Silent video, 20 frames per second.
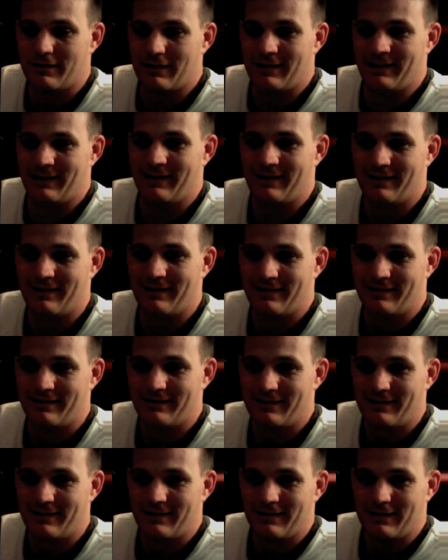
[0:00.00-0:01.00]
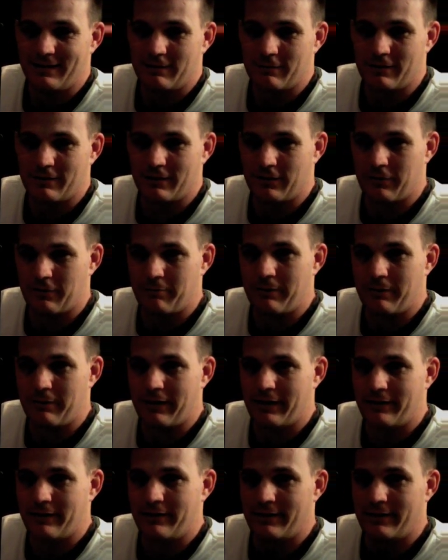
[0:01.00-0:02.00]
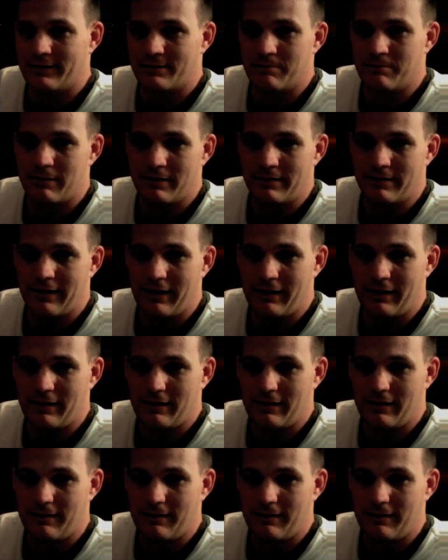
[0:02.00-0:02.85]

I'm going to go to bed. It's midnight.